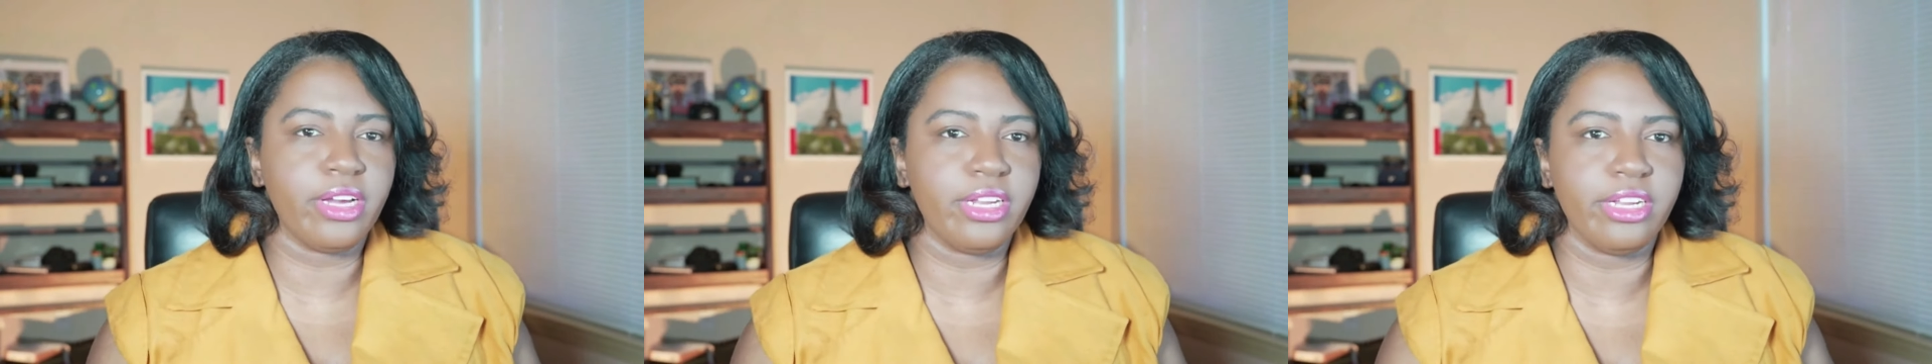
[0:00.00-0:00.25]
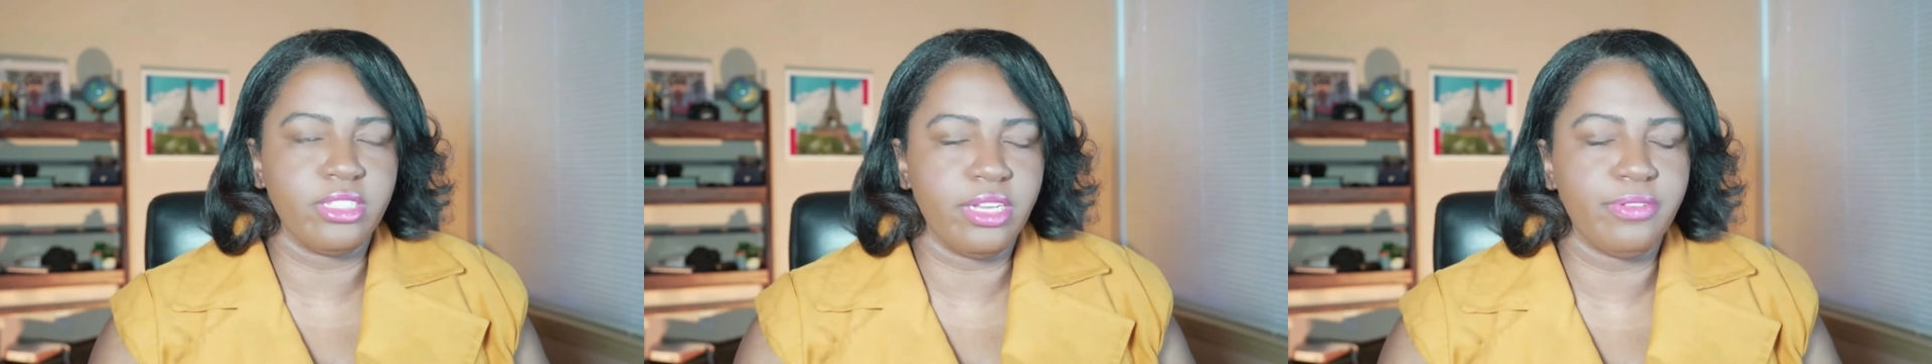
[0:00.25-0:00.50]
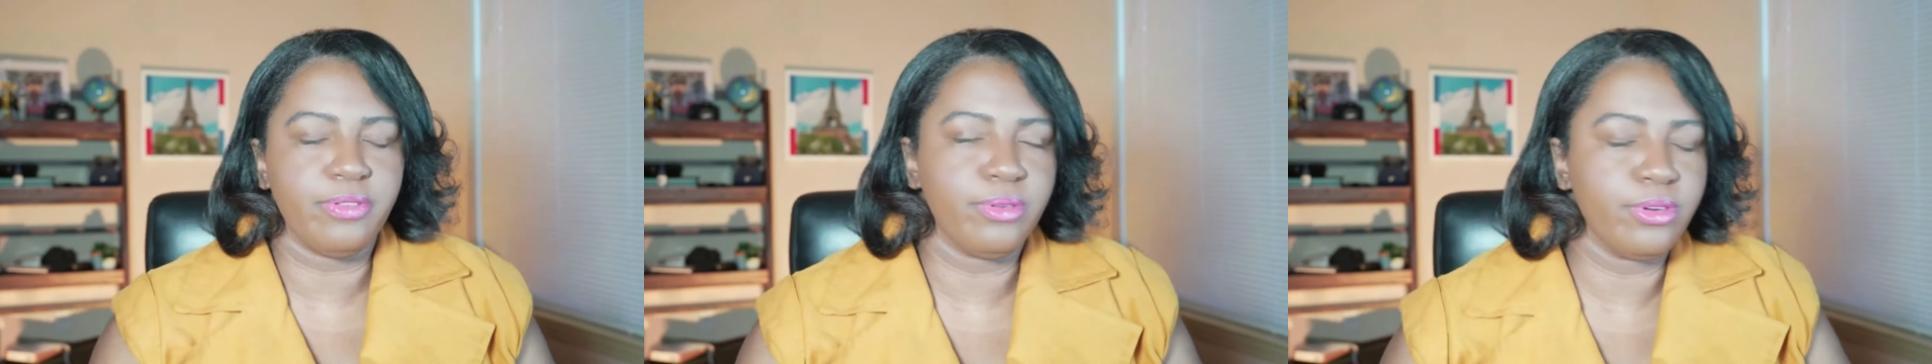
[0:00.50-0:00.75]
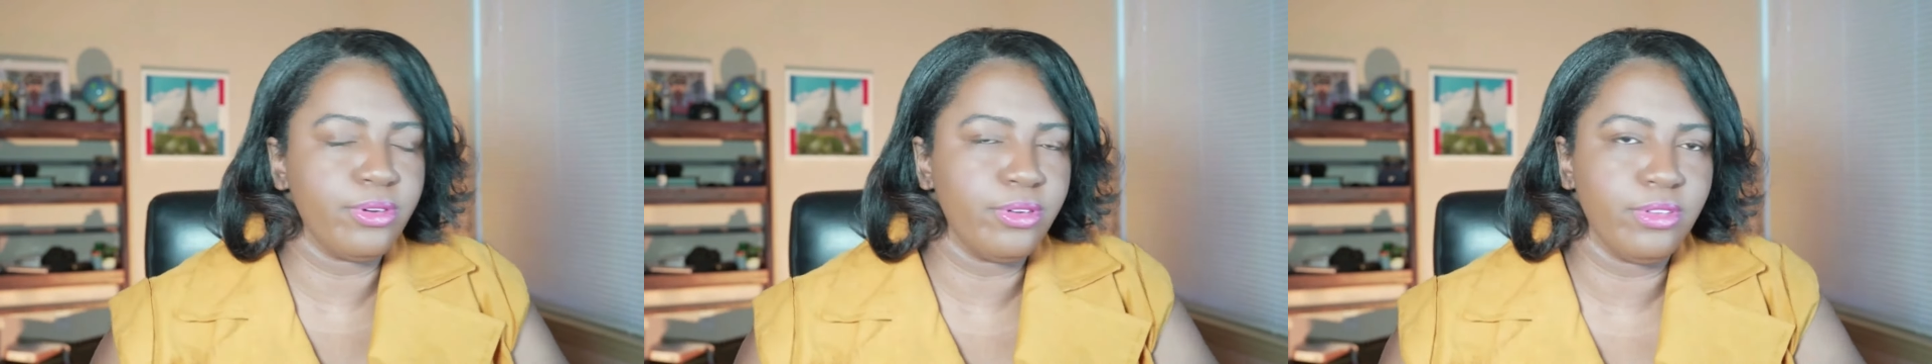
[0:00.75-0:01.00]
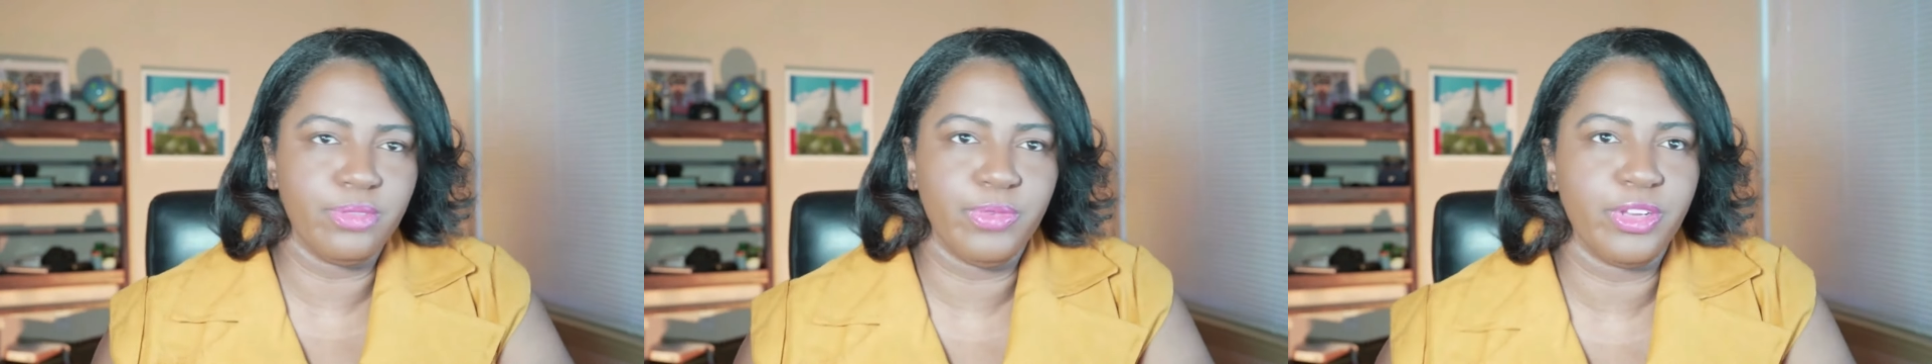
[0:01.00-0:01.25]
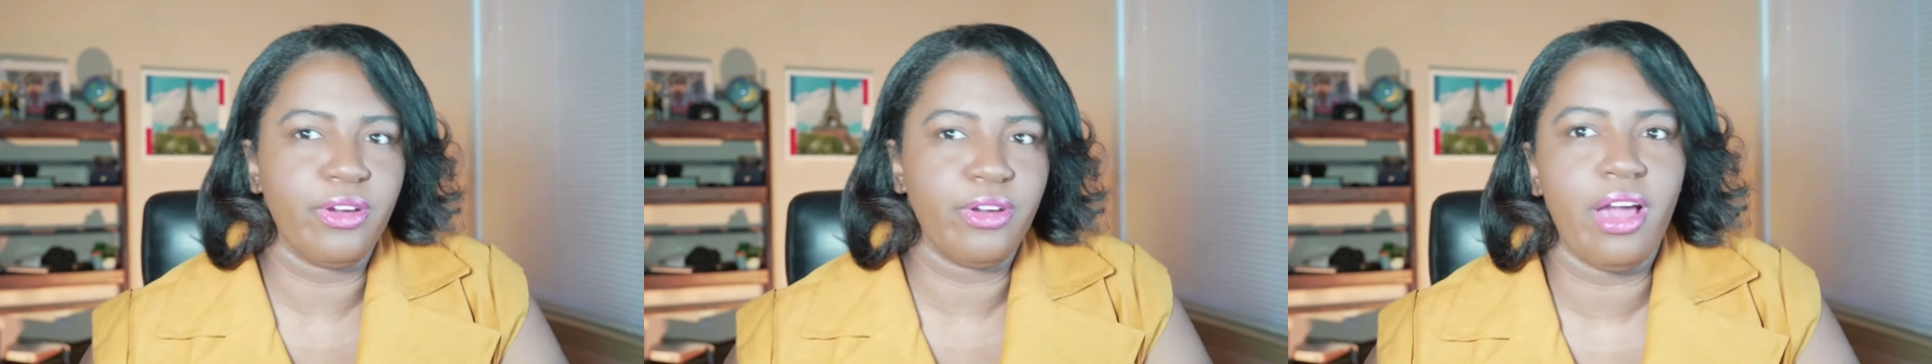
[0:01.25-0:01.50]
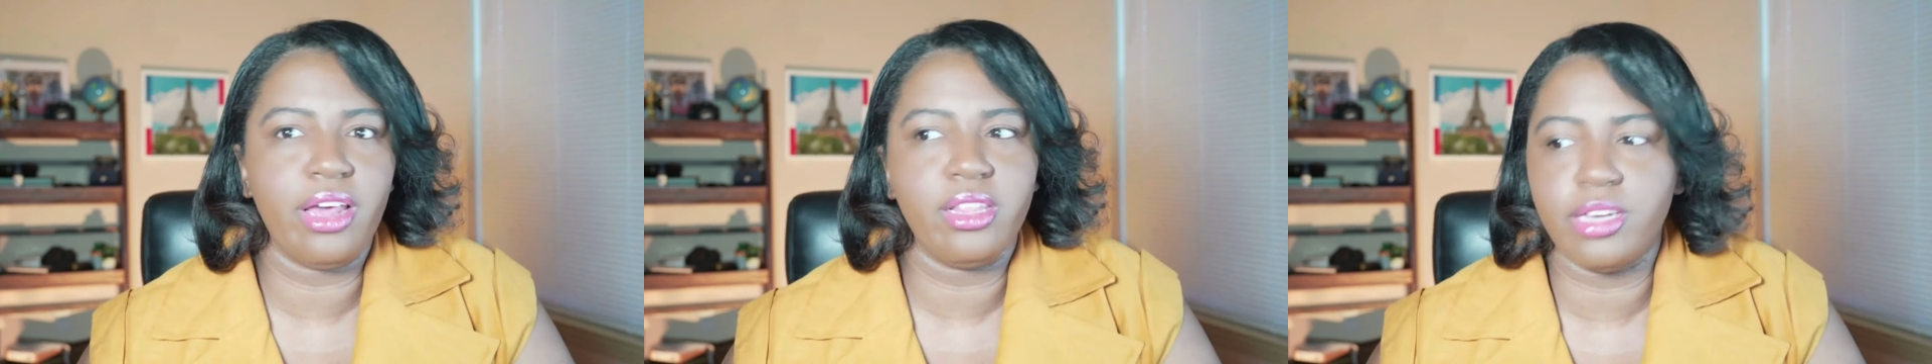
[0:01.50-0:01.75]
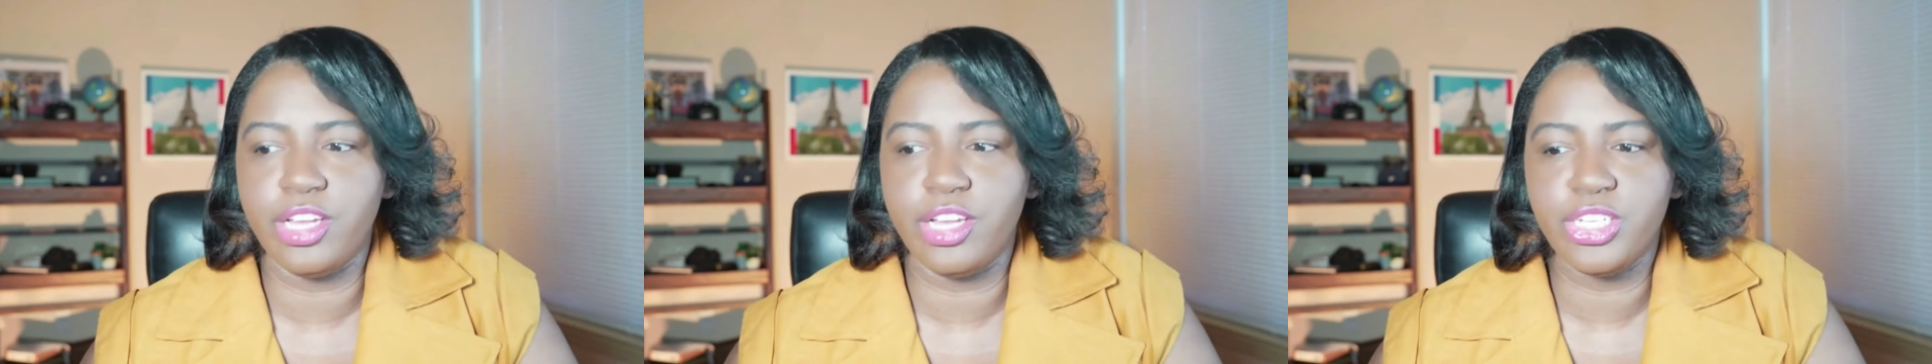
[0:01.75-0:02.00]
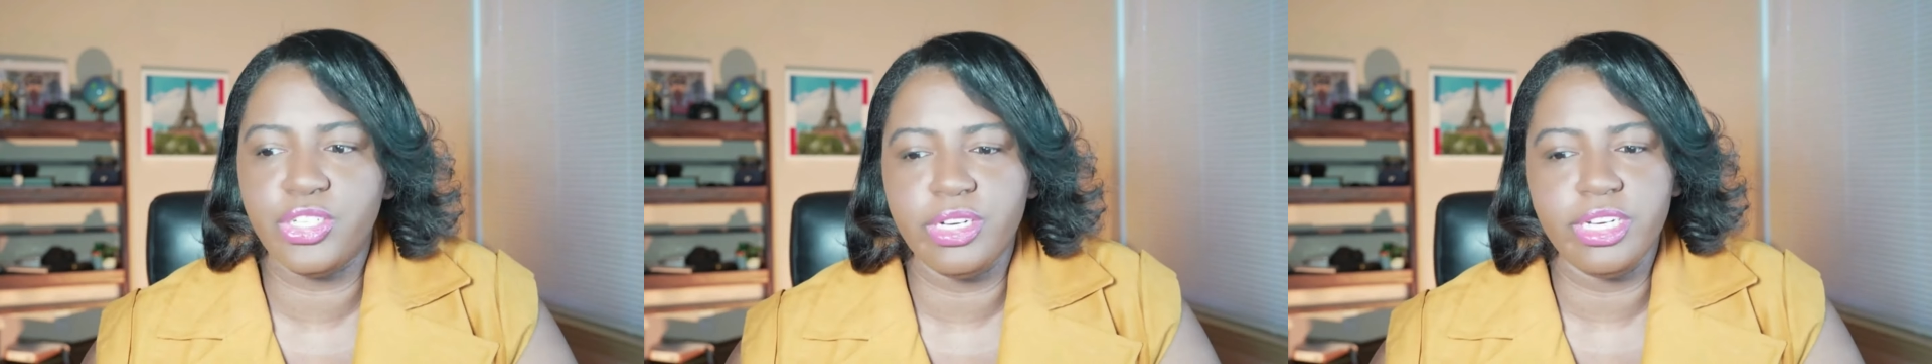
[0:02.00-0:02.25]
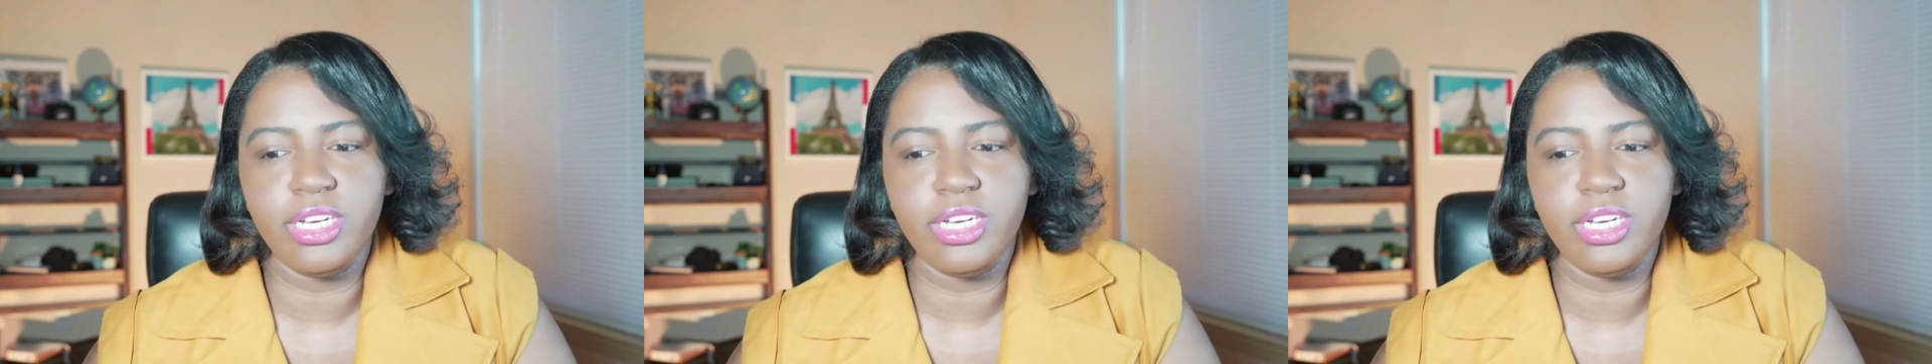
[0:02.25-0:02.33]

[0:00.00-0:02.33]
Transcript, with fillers: there's different rules. When you go out of the country,